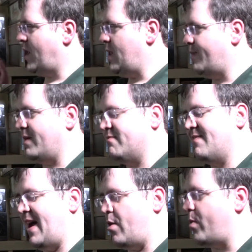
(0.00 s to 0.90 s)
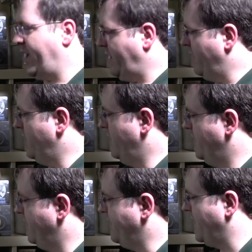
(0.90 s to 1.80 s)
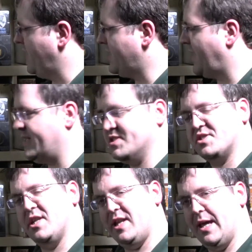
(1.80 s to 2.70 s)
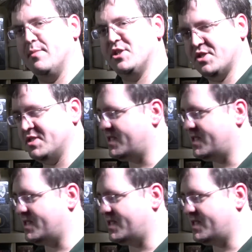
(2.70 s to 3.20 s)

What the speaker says: keep allowing the Titans to damage the